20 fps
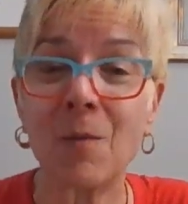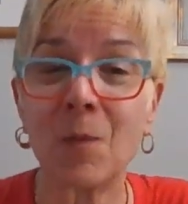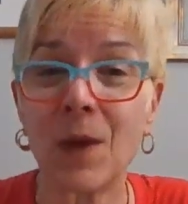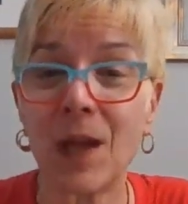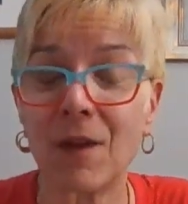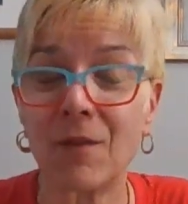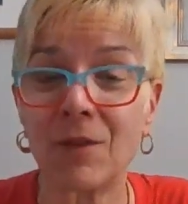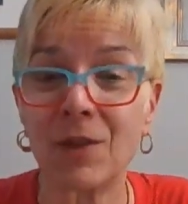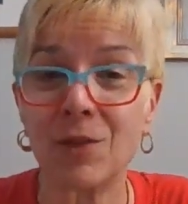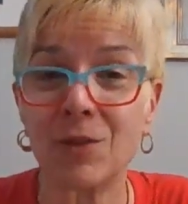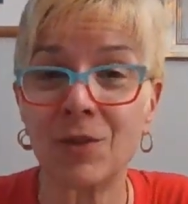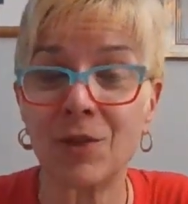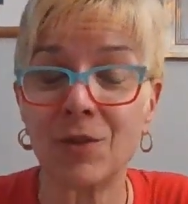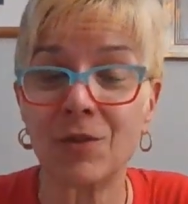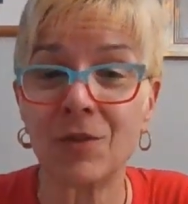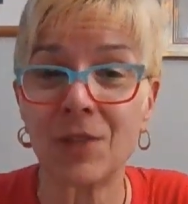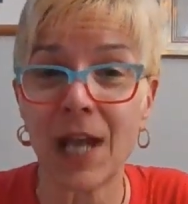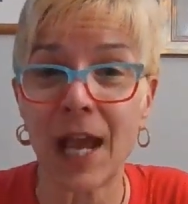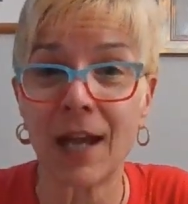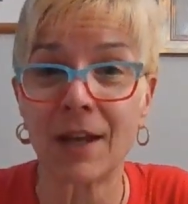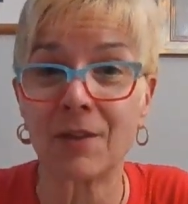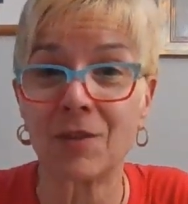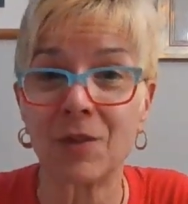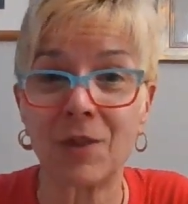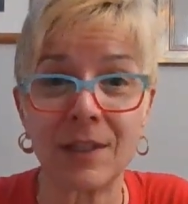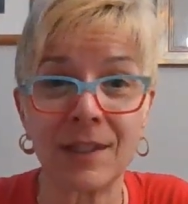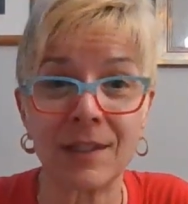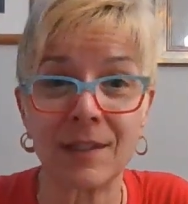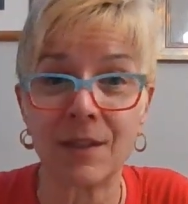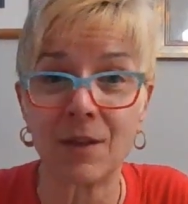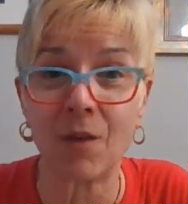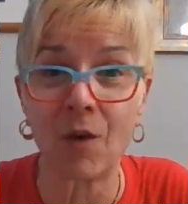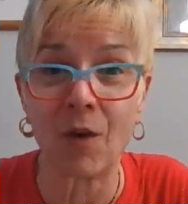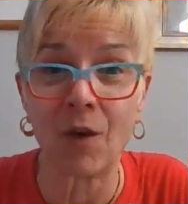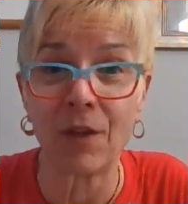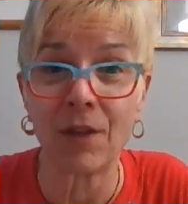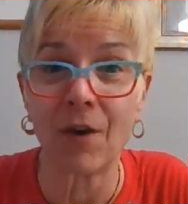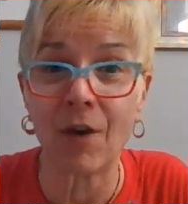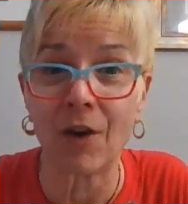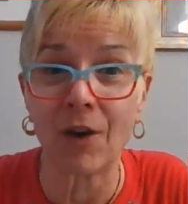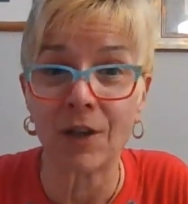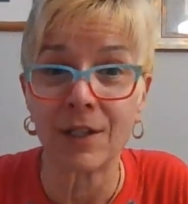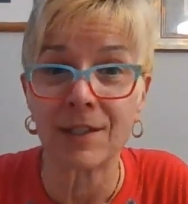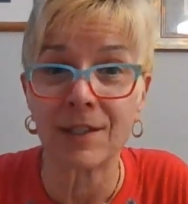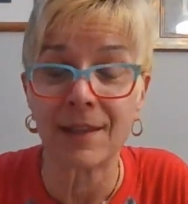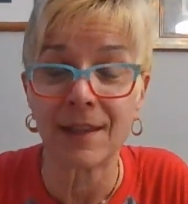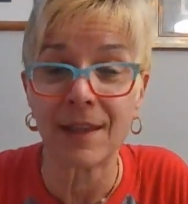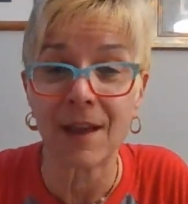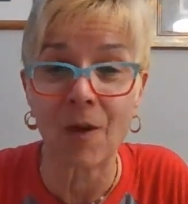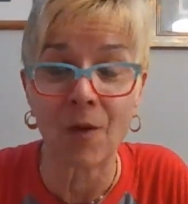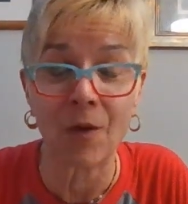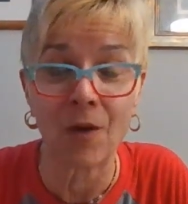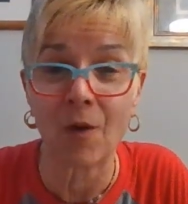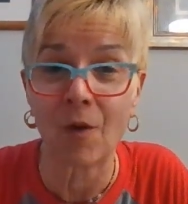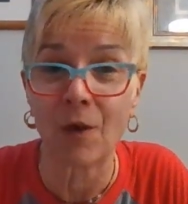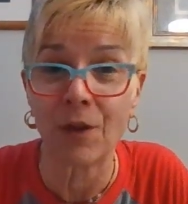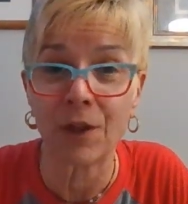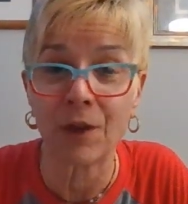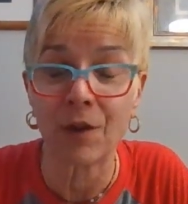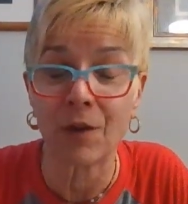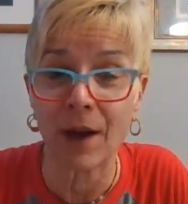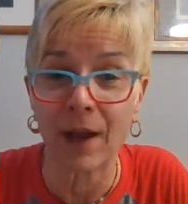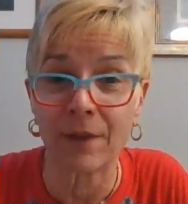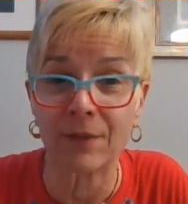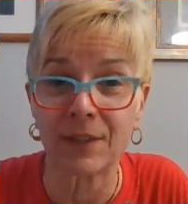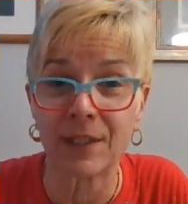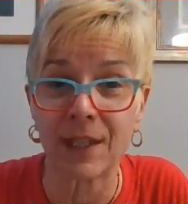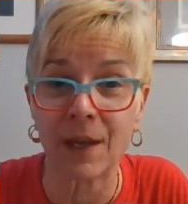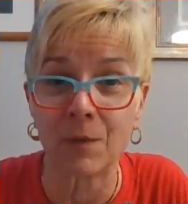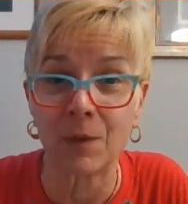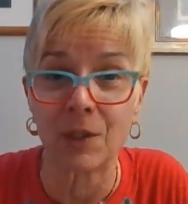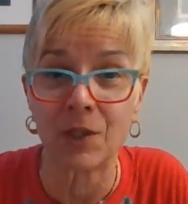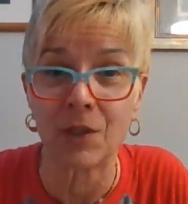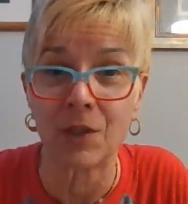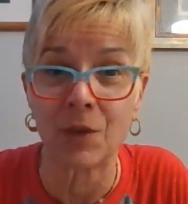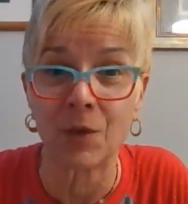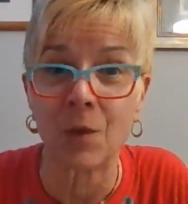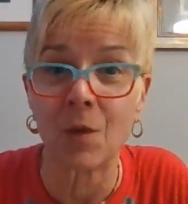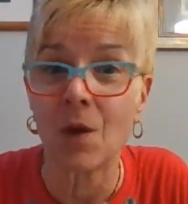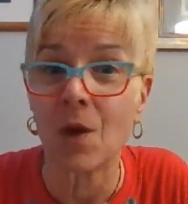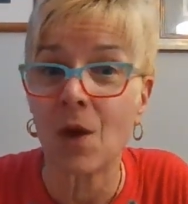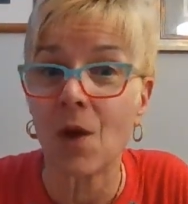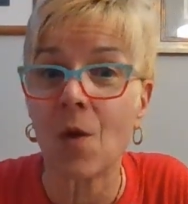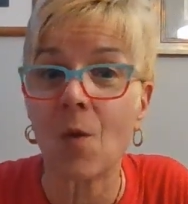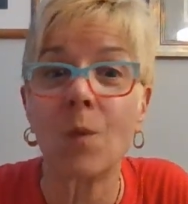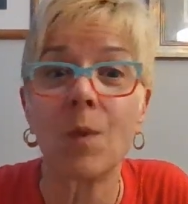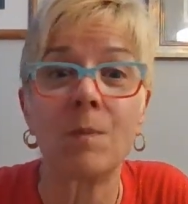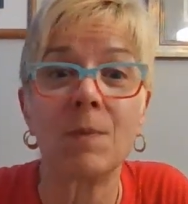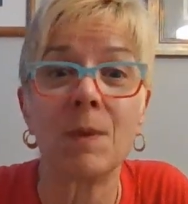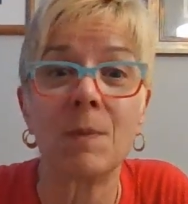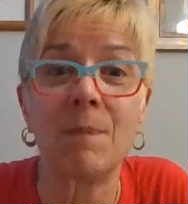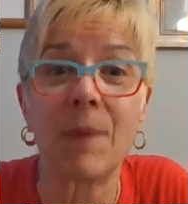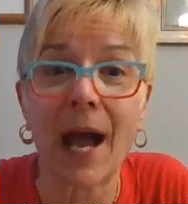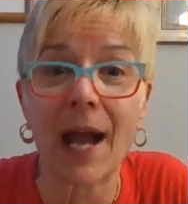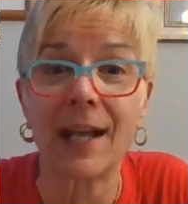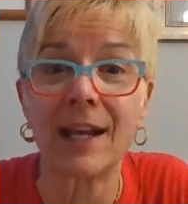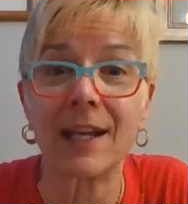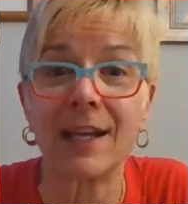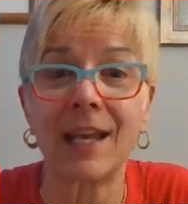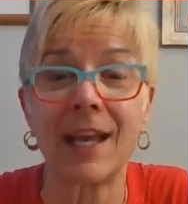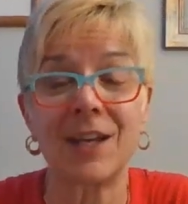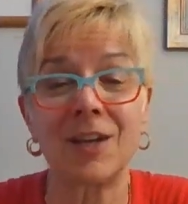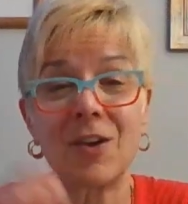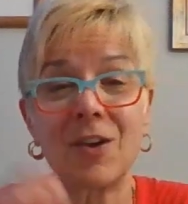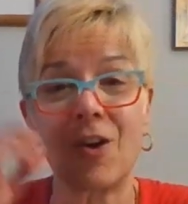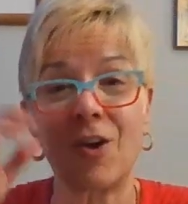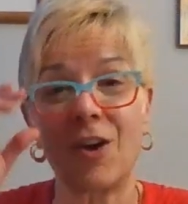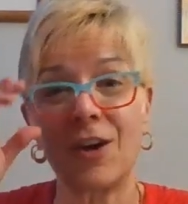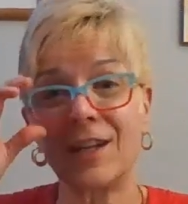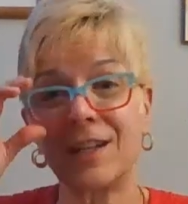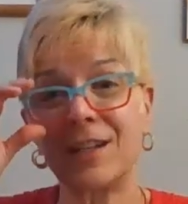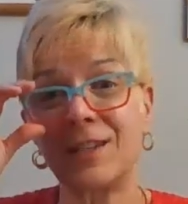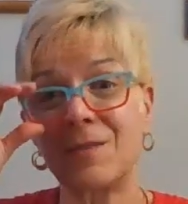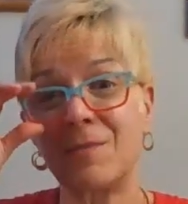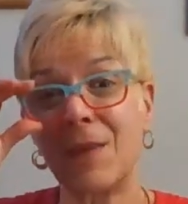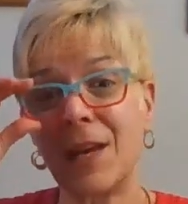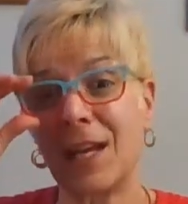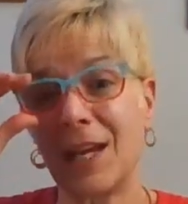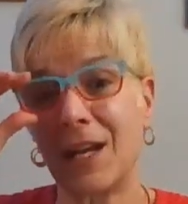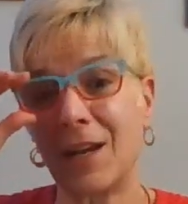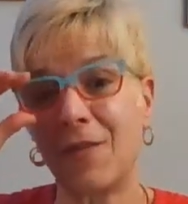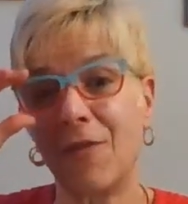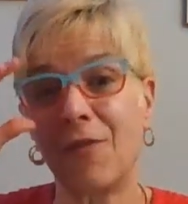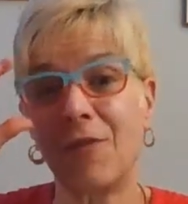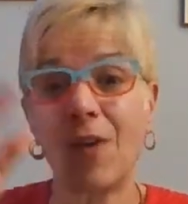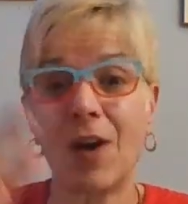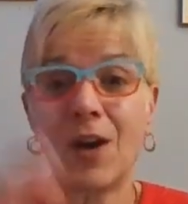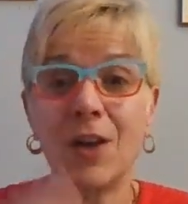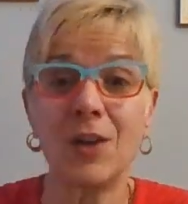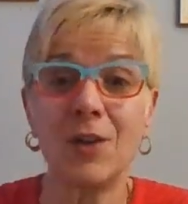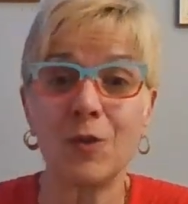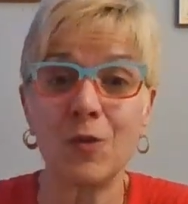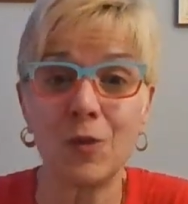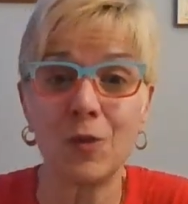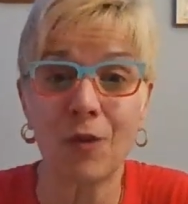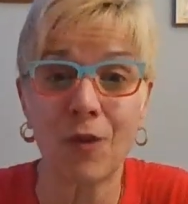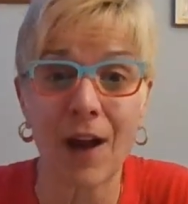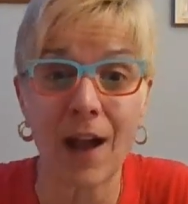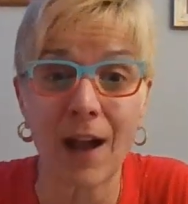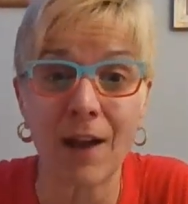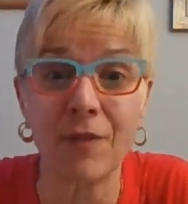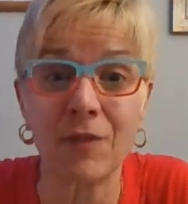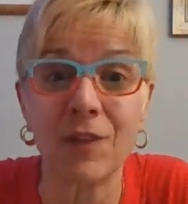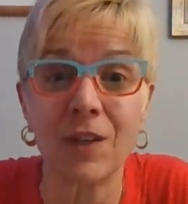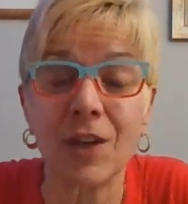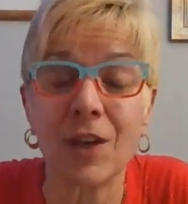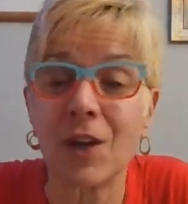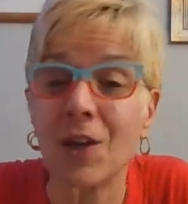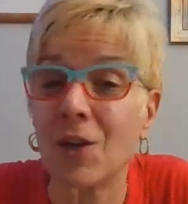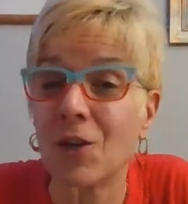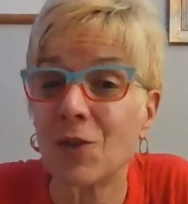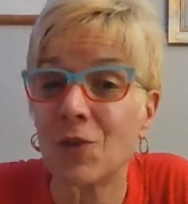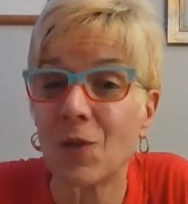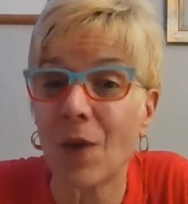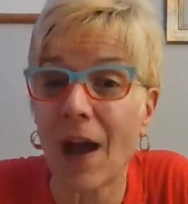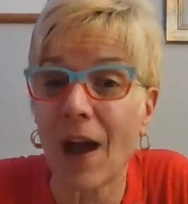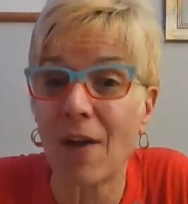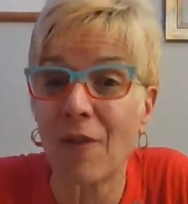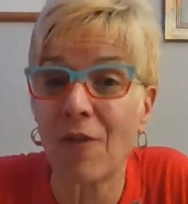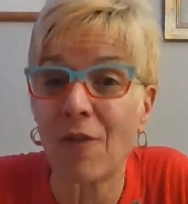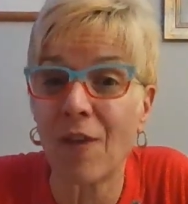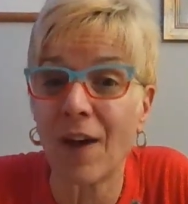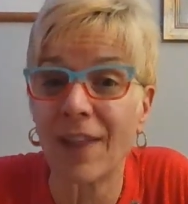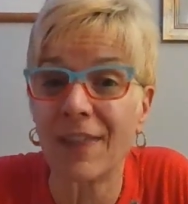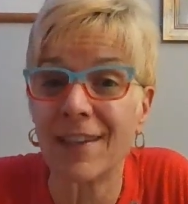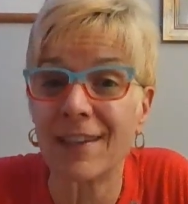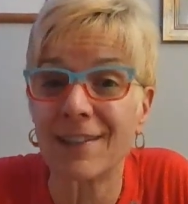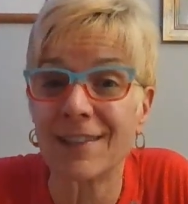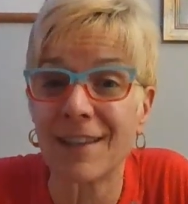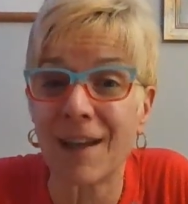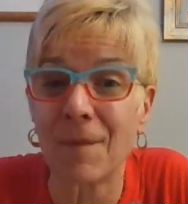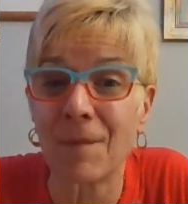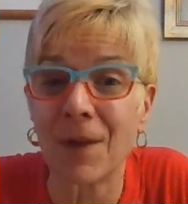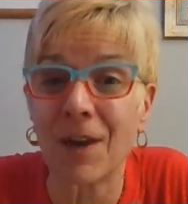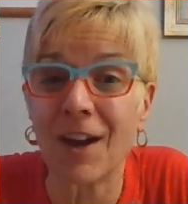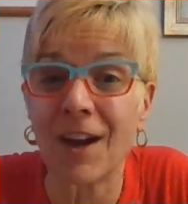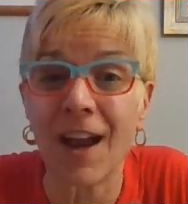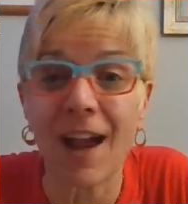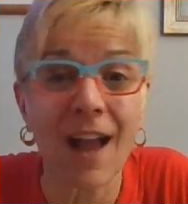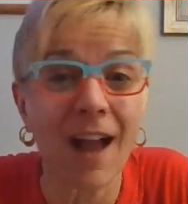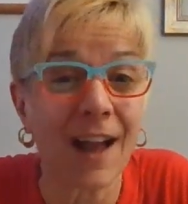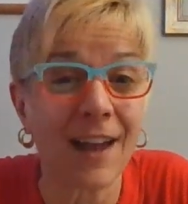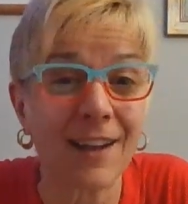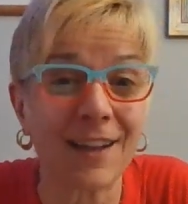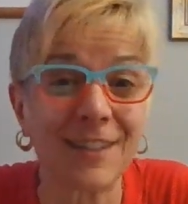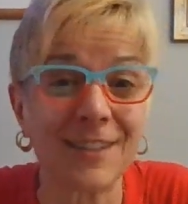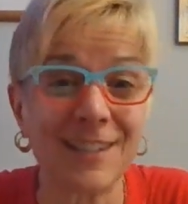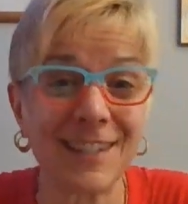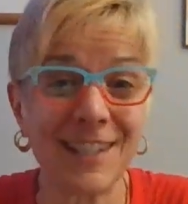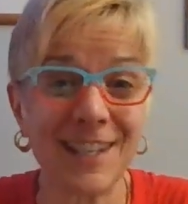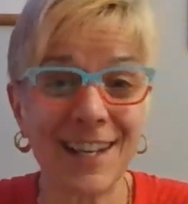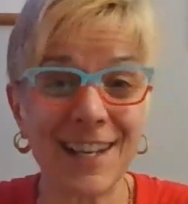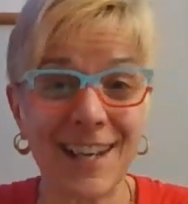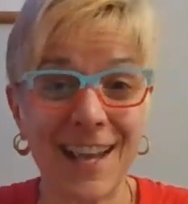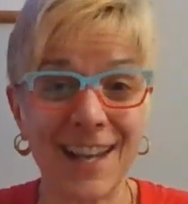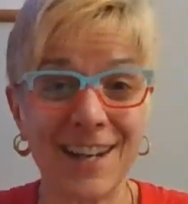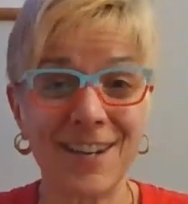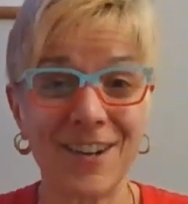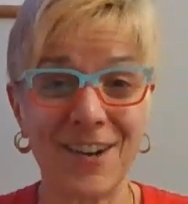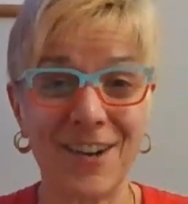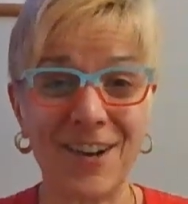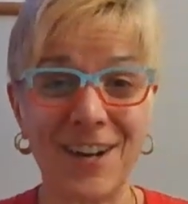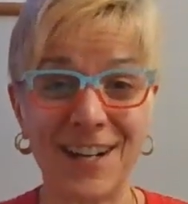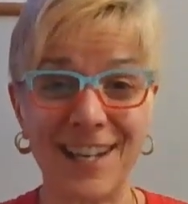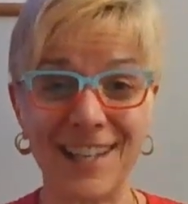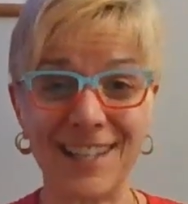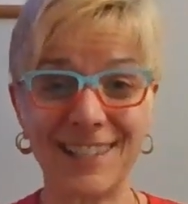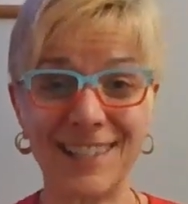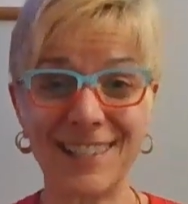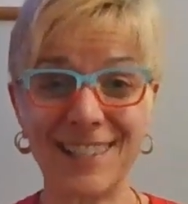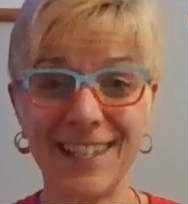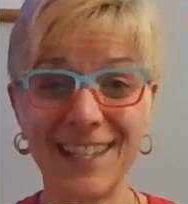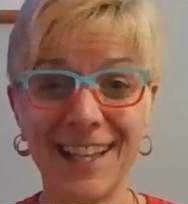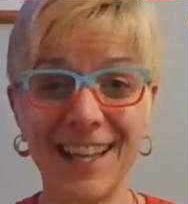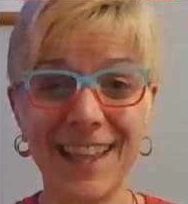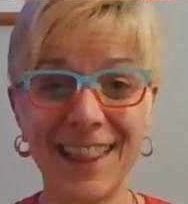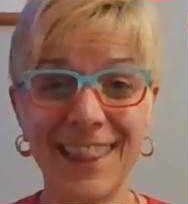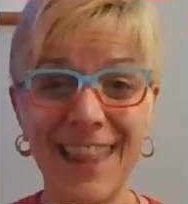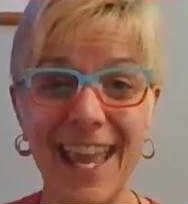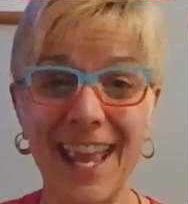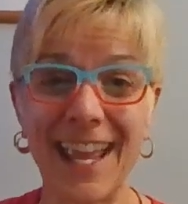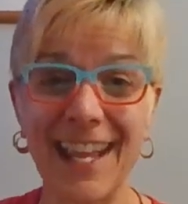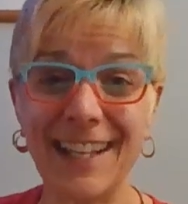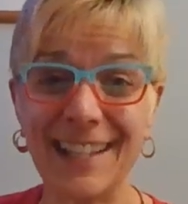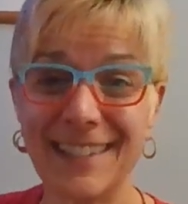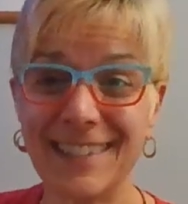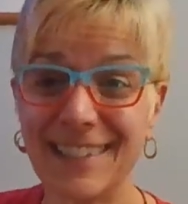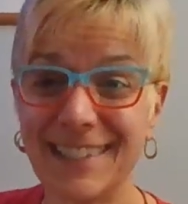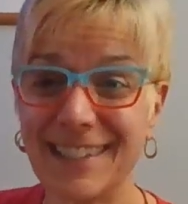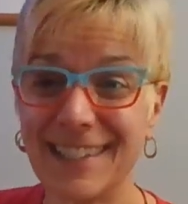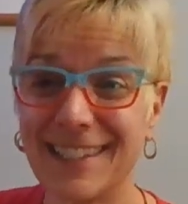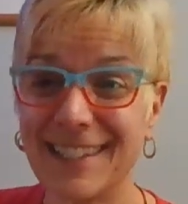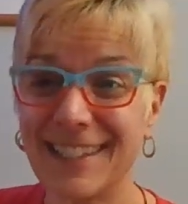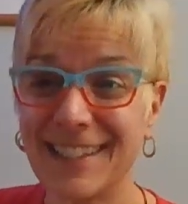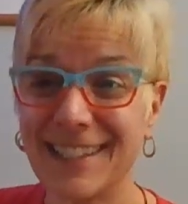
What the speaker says: We have a YouTube channel. You can see all the arts, all the crafts that we do. We'll be back again in August making a fun new craft. So have fun this summer, and I'll see you again in August. Thanks.